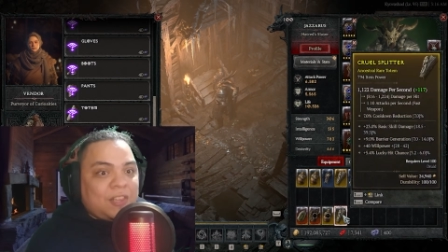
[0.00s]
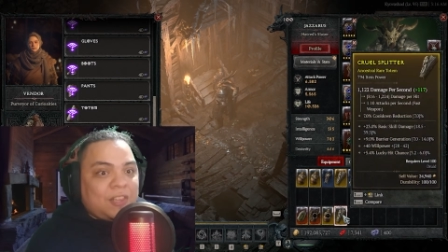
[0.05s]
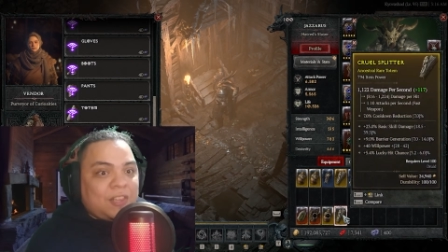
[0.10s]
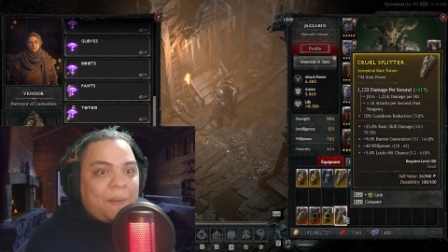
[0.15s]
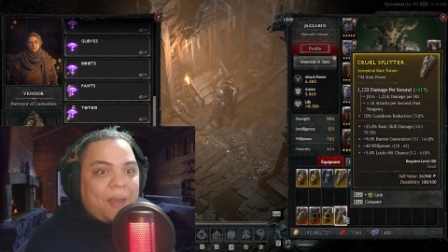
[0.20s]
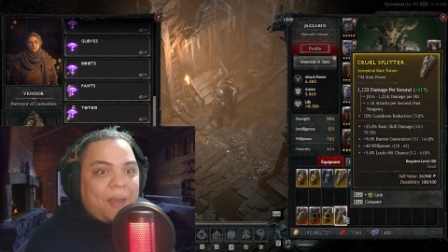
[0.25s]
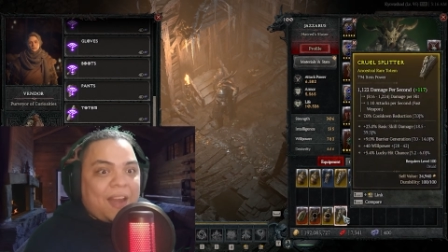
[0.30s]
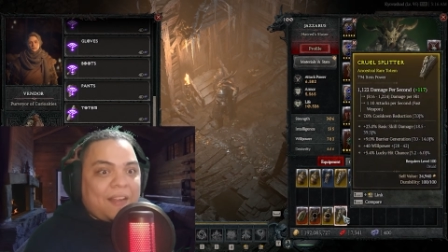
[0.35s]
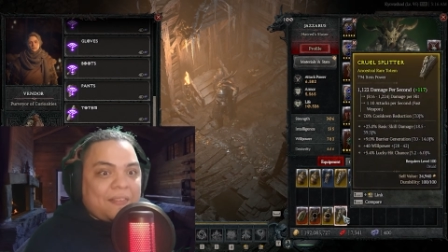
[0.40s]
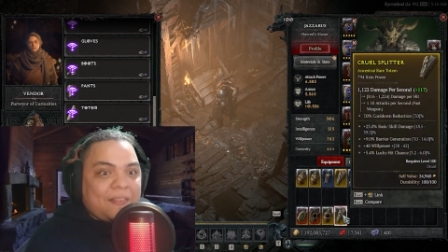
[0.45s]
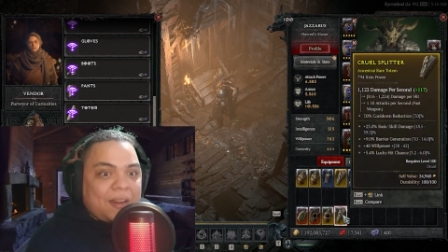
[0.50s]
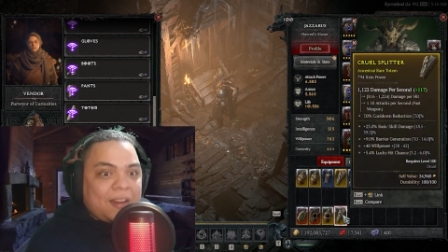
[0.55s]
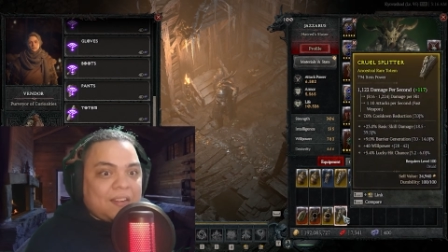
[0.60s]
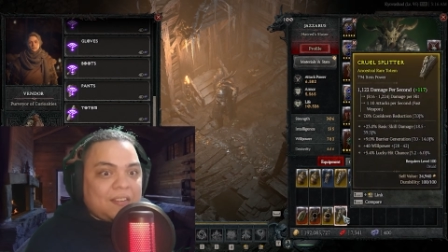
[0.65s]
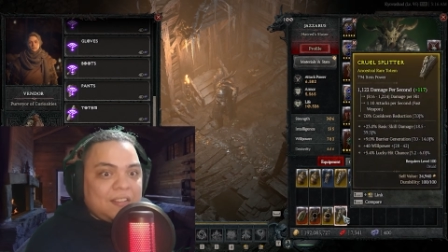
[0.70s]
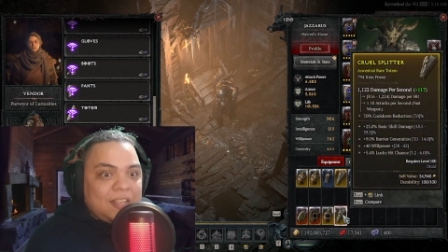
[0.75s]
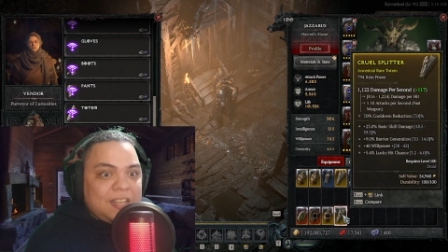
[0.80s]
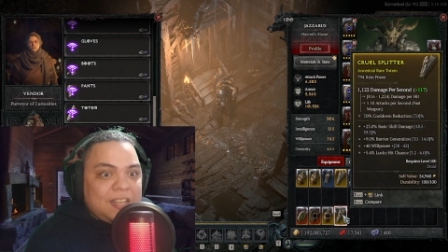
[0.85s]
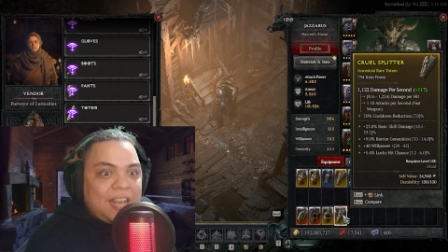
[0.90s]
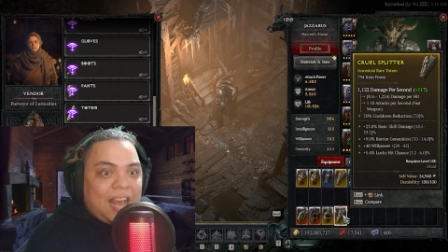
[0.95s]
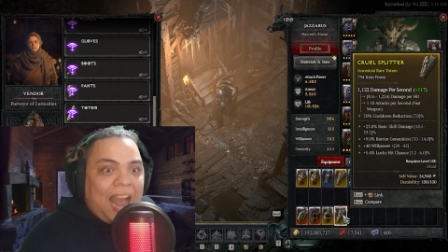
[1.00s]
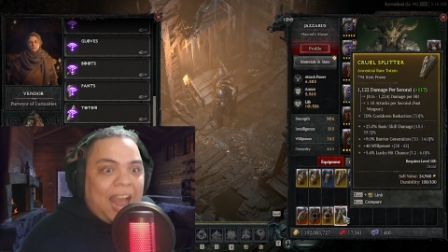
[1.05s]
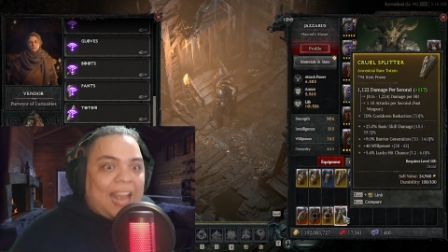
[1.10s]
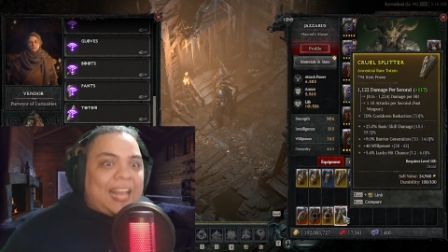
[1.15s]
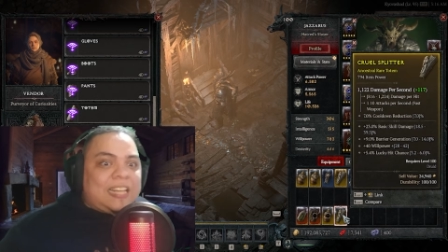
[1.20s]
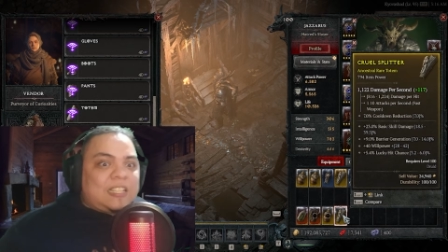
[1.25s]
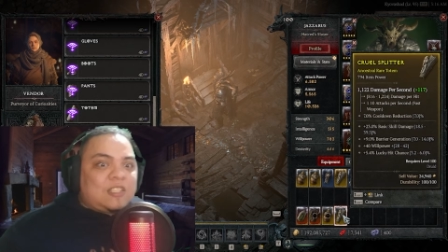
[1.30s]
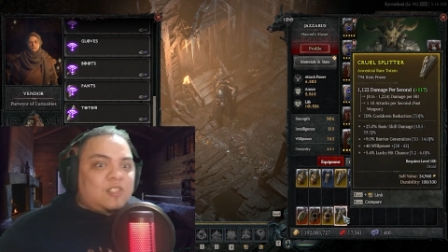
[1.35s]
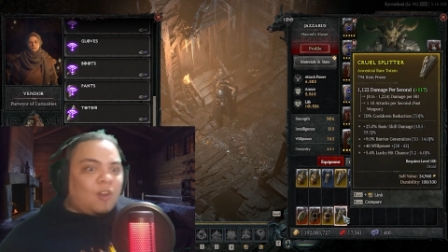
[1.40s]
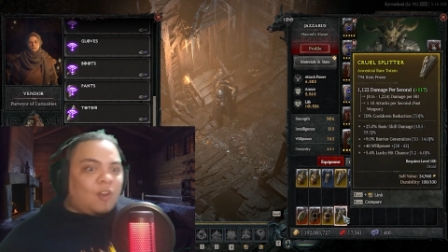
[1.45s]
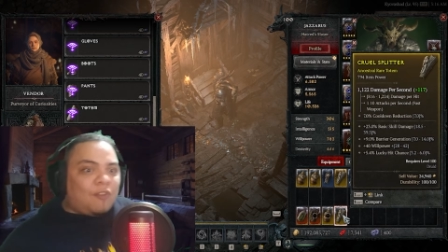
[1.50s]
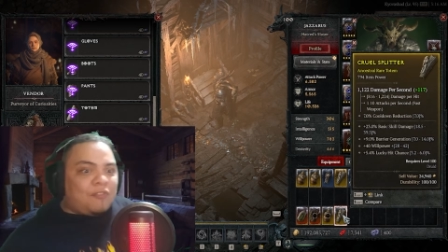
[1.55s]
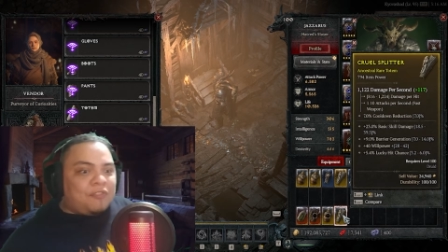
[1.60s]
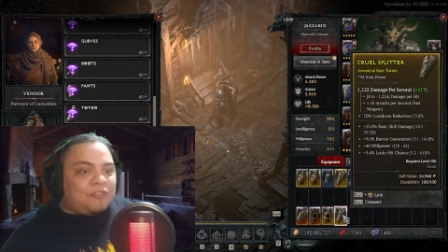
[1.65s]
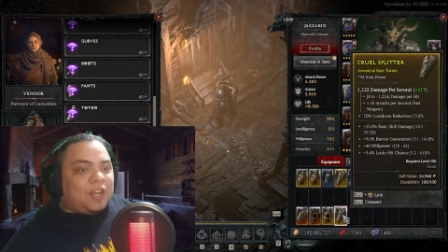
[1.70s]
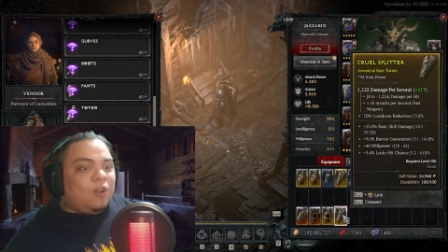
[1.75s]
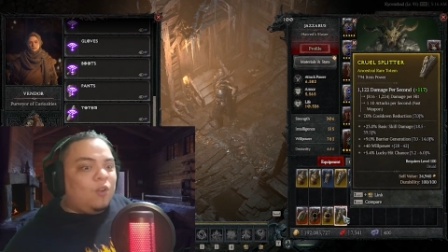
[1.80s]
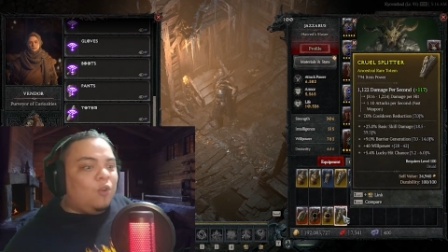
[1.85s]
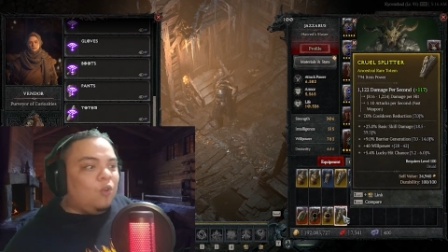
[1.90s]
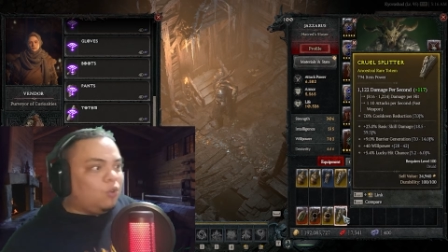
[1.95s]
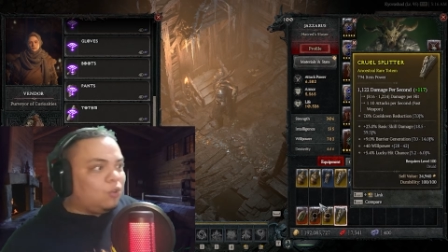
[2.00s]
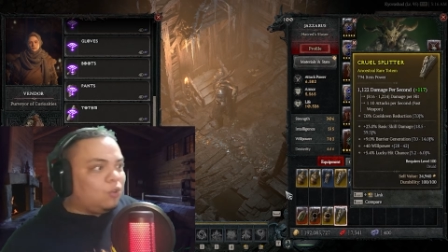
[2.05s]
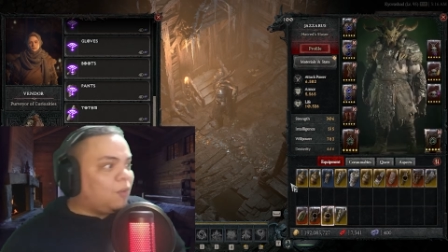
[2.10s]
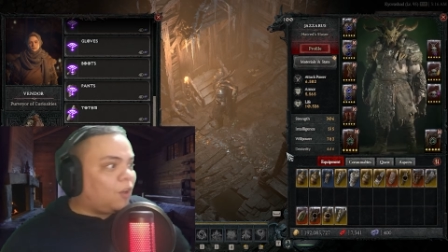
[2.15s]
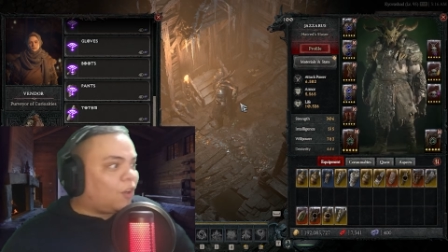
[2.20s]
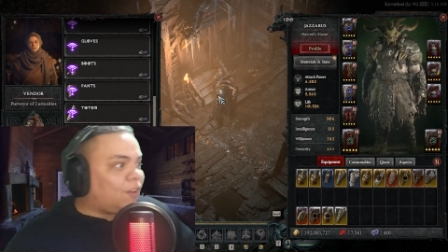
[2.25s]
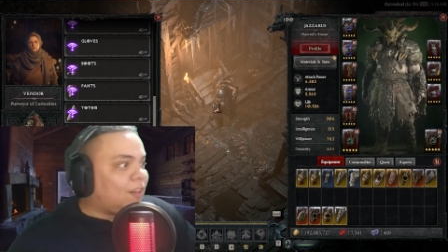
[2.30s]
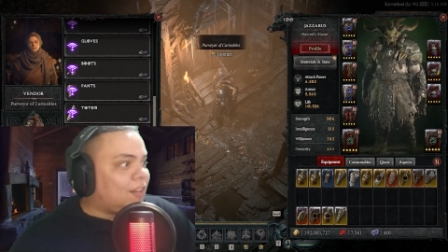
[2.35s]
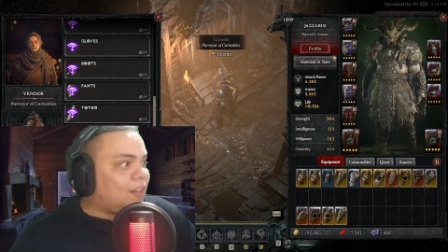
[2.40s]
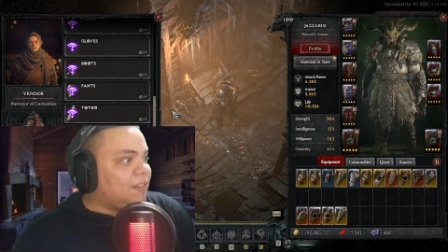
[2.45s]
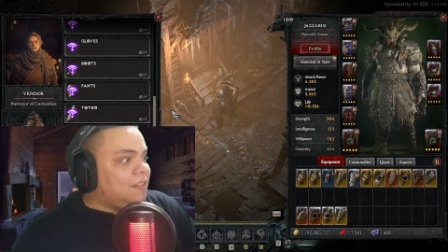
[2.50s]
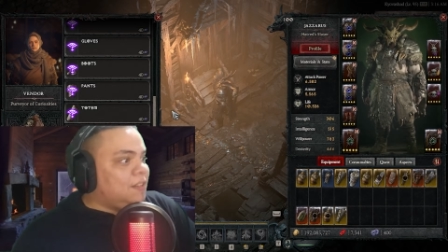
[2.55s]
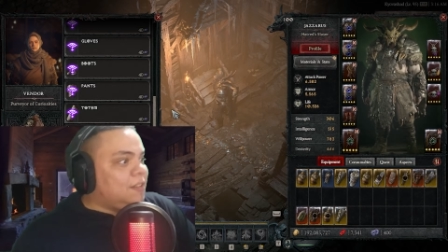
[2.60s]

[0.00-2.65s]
the barrier and get something good, brother.